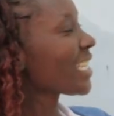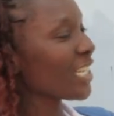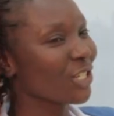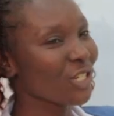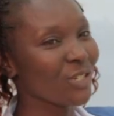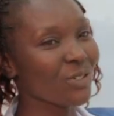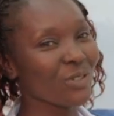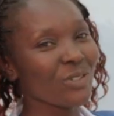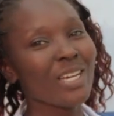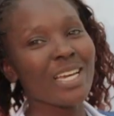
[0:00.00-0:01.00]
teach
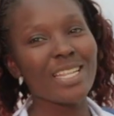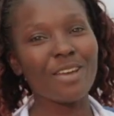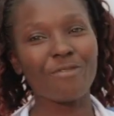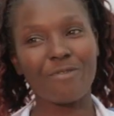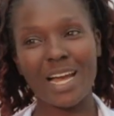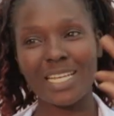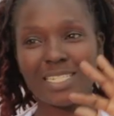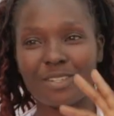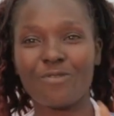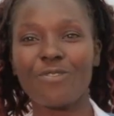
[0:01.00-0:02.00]
you the
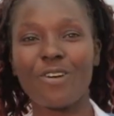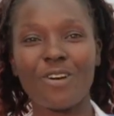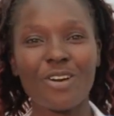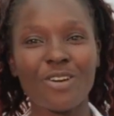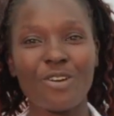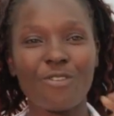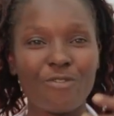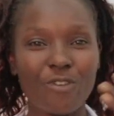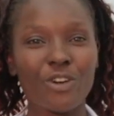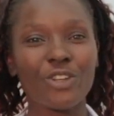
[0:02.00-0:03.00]
first four
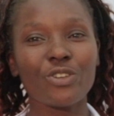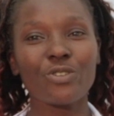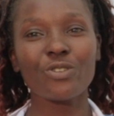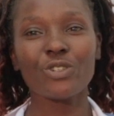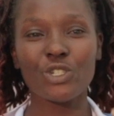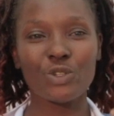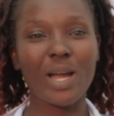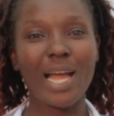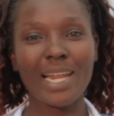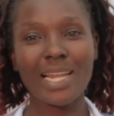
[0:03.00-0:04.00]
for you to
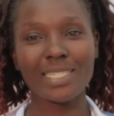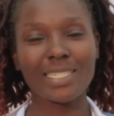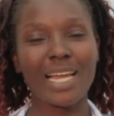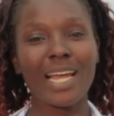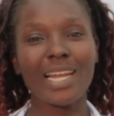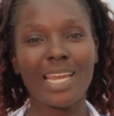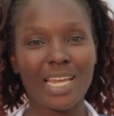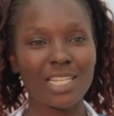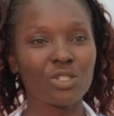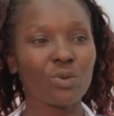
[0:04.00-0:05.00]
understand
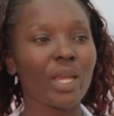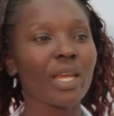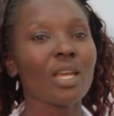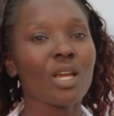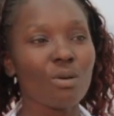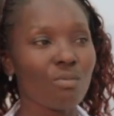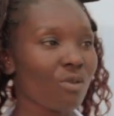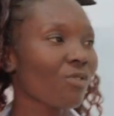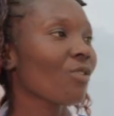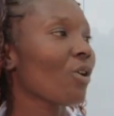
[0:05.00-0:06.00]
as we
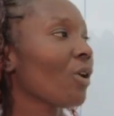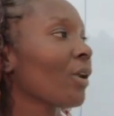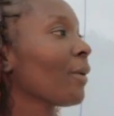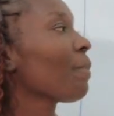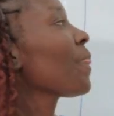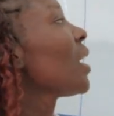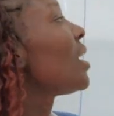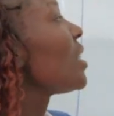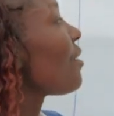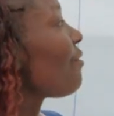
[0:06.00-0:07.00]
move on.
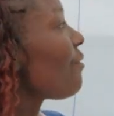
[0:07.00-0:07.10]
The